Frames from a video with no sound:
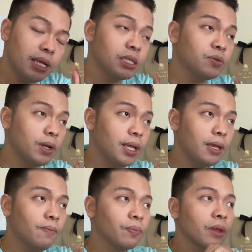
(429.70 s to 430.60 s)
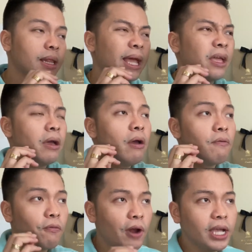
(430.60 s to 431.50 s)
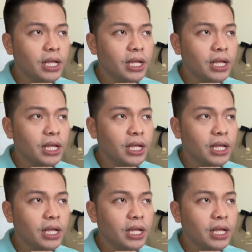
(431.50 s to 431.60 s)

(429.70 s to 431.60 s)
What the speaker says: it's really like fresh,